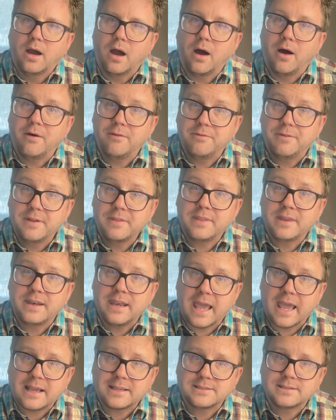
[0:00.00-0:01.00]
of the
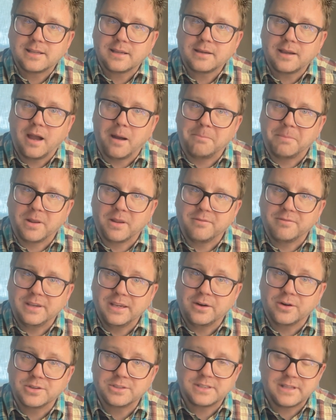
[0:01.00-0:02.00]
next couple of
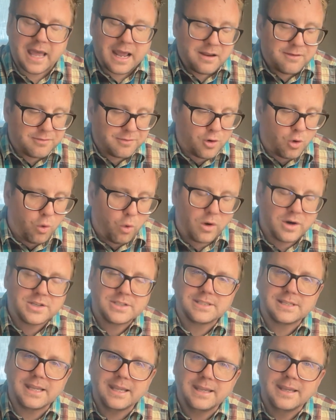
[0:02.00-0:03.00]
years. That, of
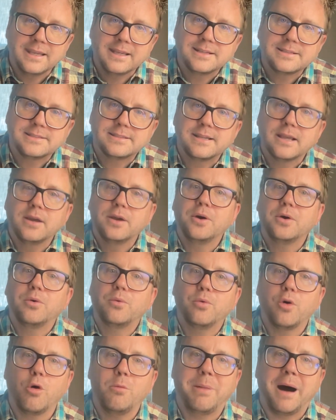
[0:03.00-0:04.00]
course, is
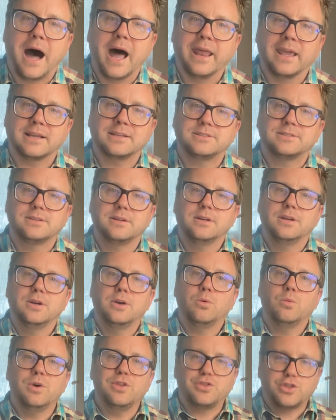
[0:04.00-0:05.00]
robotics.
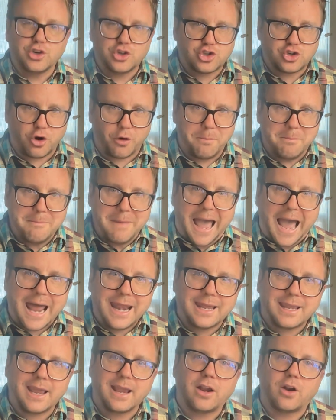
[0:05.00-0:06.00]
With the
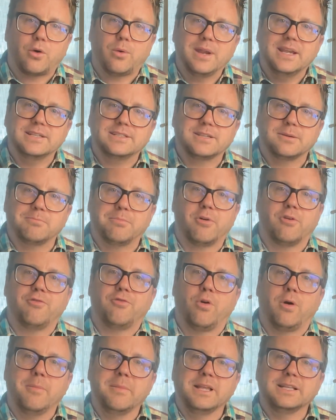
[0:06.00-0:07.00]
dramatic increase in
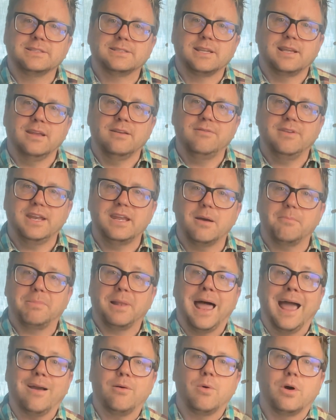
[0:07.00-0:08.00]
performance, NVIDIA
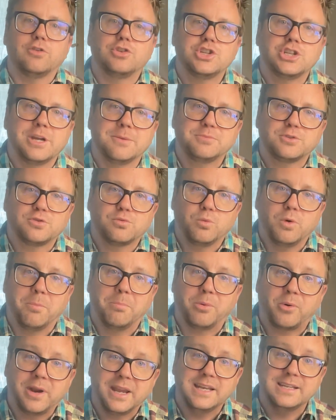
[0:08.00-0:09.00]
Blackwell chips will
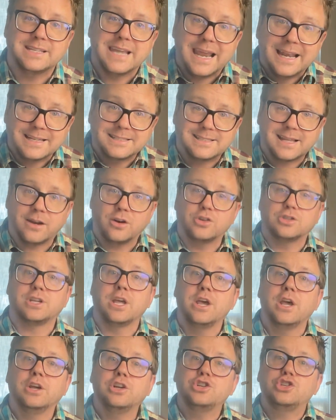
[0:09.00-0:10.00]
bring data centers
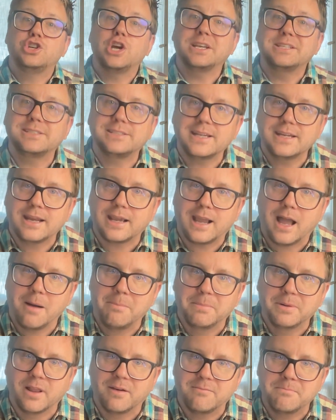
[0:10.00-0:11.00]
just in a
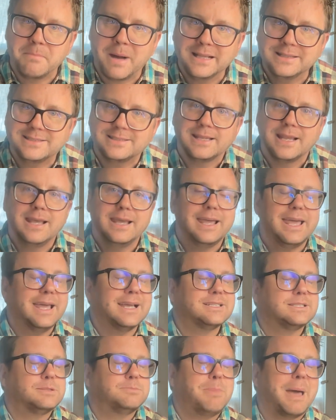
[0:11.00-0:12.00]
couple of months.
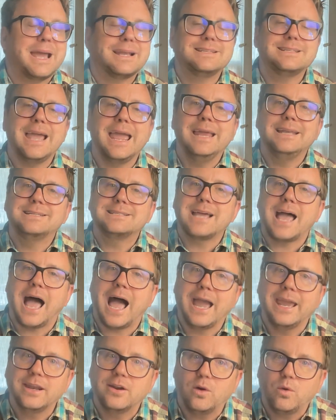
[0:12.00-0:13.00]
Expect a
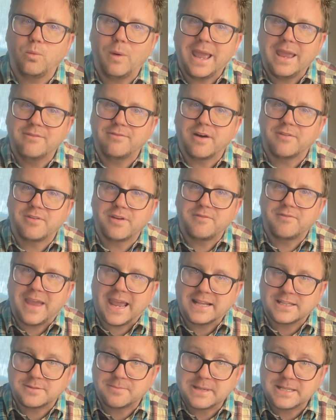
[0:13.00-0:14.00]
tidal wave of
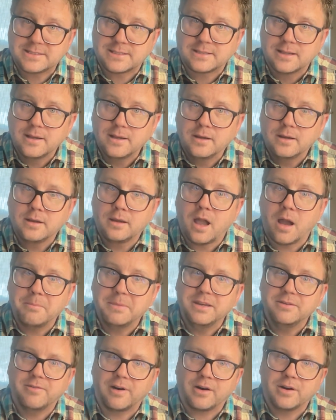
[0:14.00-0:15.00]
advancements
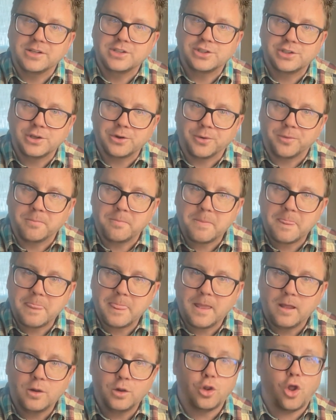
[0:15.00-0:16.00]
coming very soon.
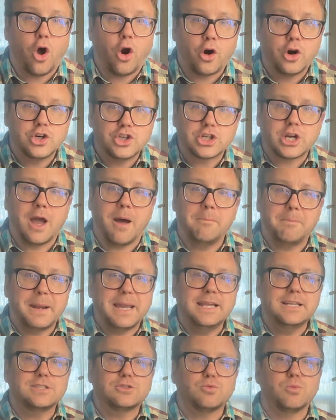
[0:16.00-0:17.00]
Large
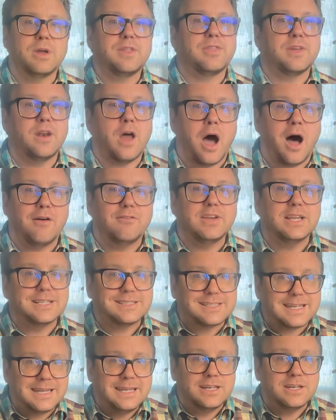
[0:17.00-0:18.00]
companies with an
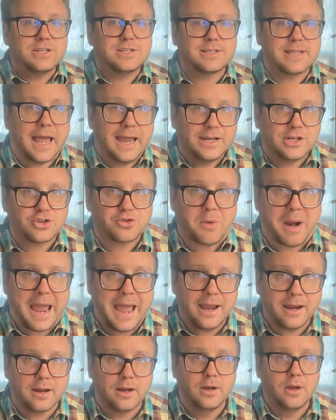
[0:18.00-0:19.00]
obvious inside
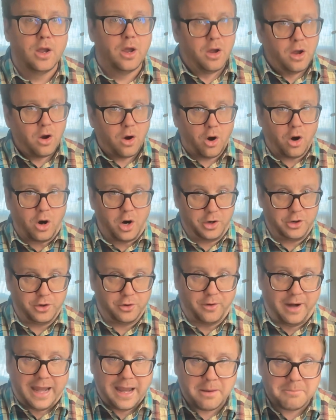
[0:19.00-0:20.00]
track are
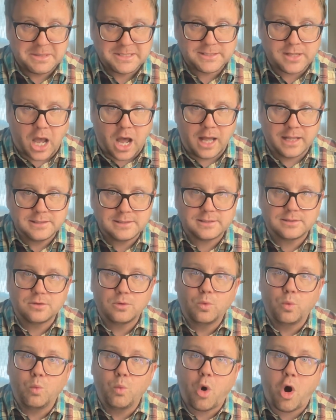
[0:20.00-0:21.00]
your Amazons,
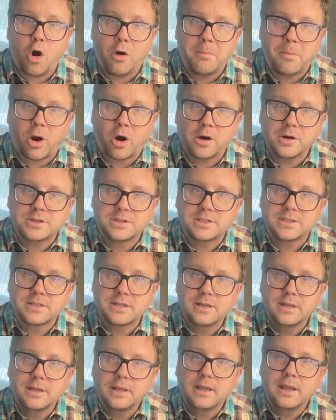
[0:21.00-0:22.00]
Walmarts,
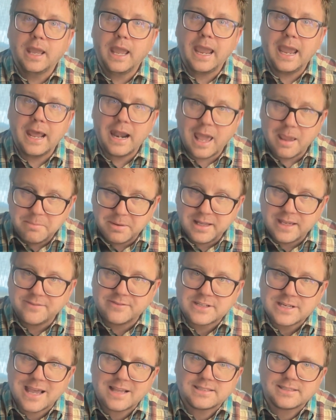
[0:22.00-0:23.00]
and I believe
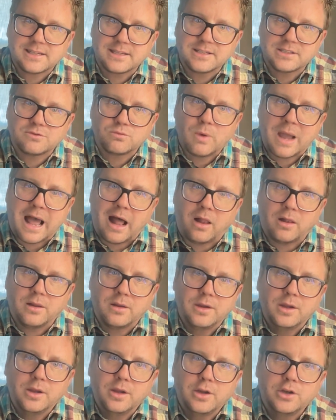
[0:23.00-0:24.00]
Tesla as well.
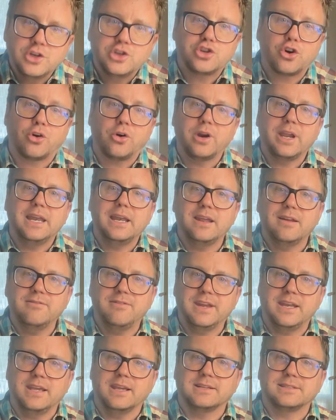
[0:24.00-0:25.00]
During
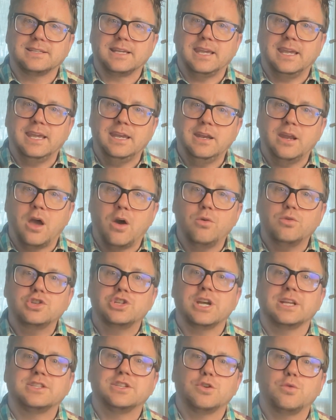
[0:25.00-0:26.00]
NVIDIA's keynote,
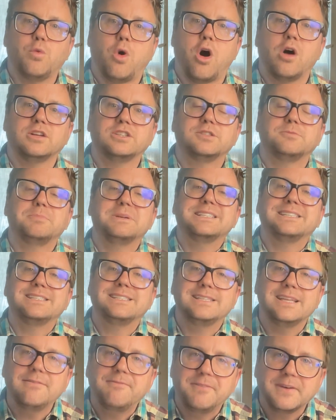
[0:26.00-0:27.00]
Jensen Huang
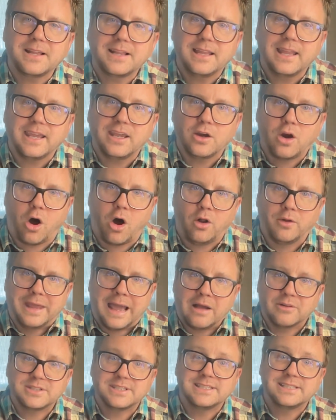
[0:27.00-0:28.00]
specifically called
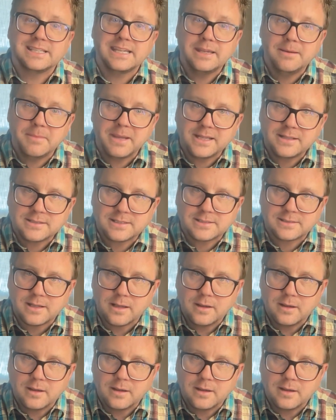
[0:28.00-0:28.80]
out Siemens,